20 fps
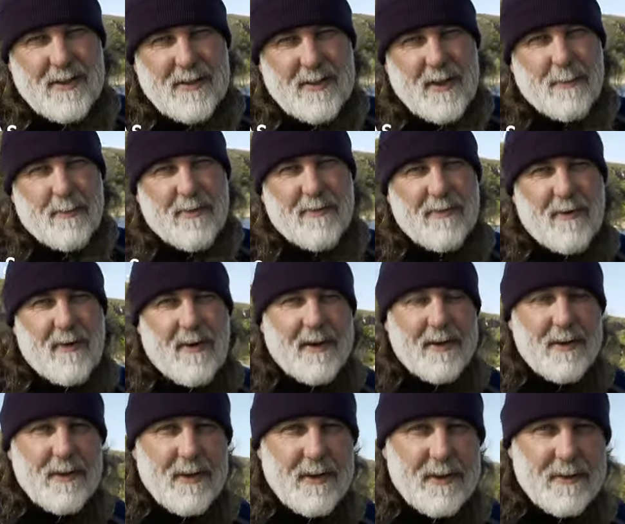it
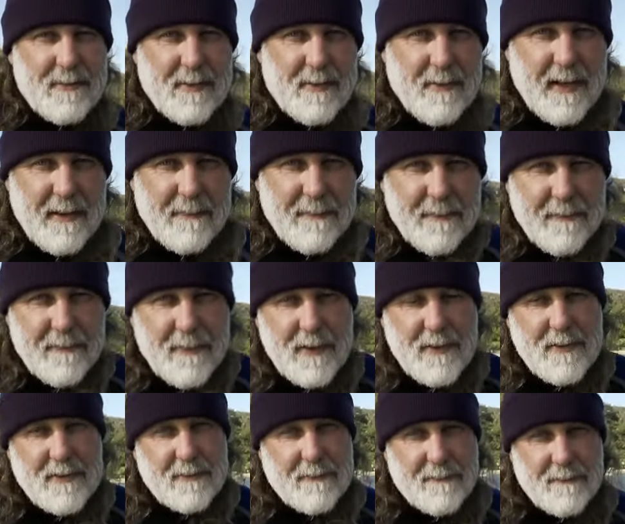provide a nursery ground for
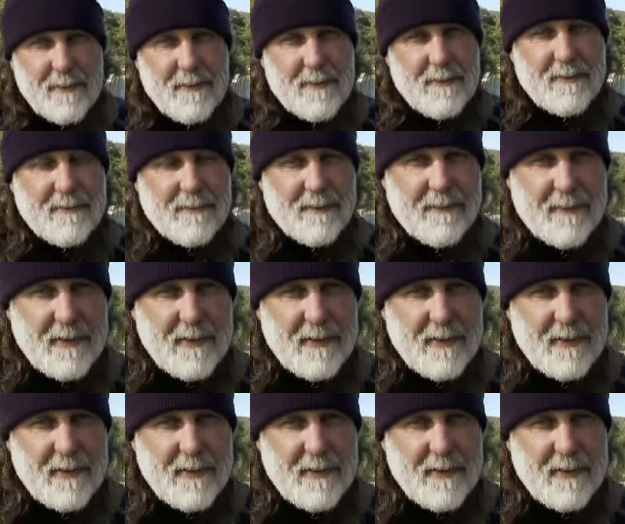fish and food for